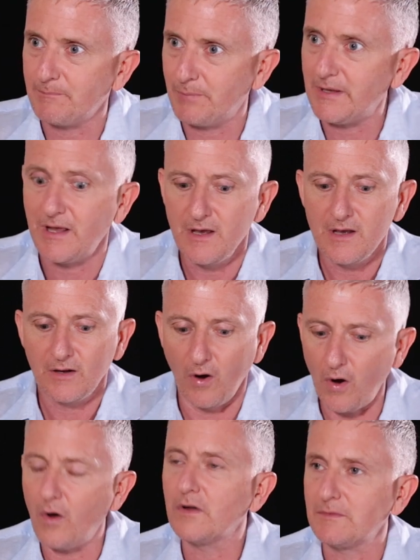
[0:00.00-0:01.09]
and a big
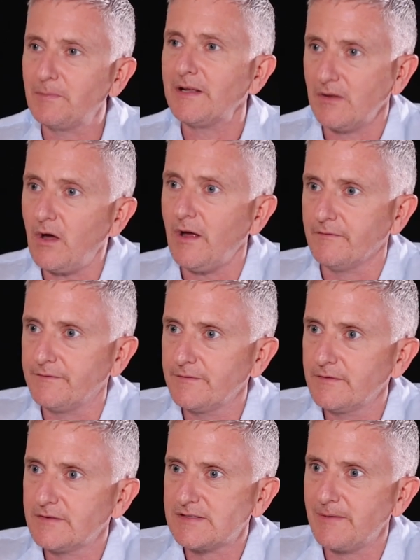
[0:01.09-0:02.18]
call to be alive.
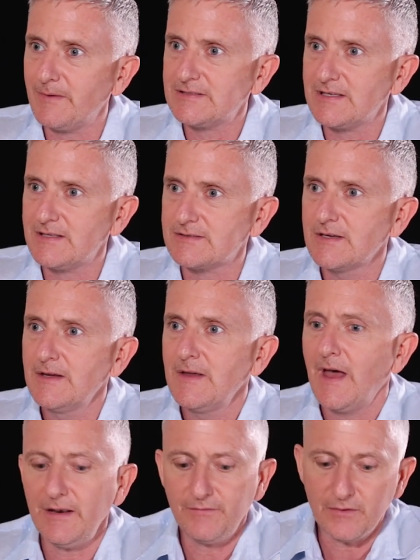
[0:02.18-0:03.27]
Does that make sense?
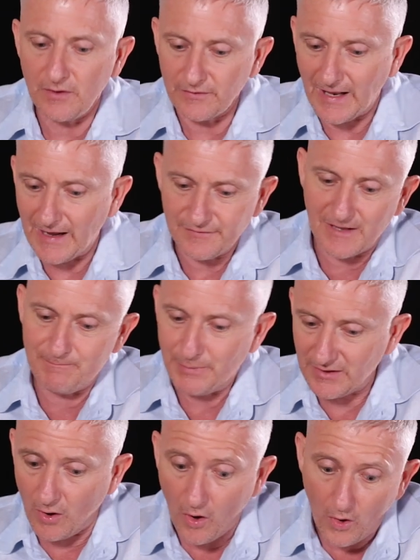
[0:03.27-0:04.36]
Yeah. And if you don't have that
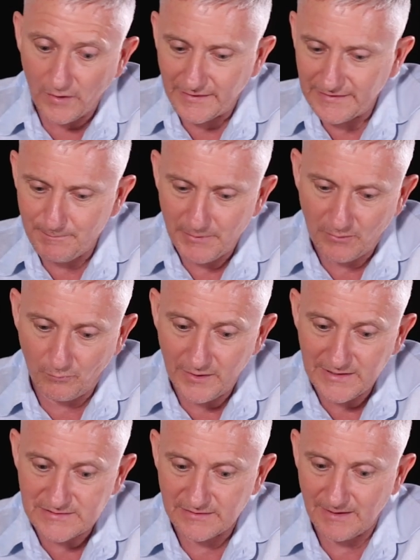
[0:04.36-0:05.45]
big calling, that big
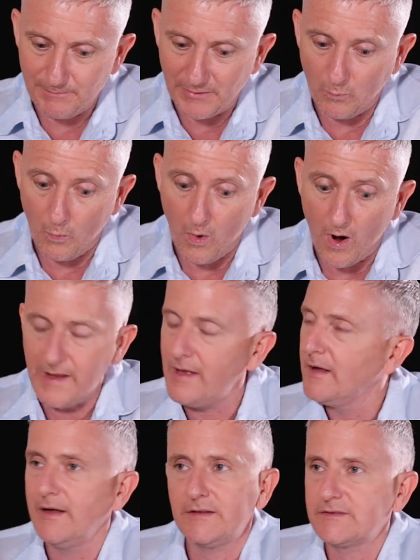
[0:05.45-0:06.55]
reason, that big why,
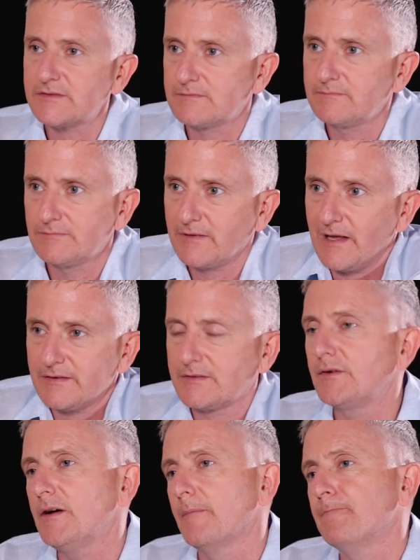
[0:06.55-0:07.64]
it just can't turn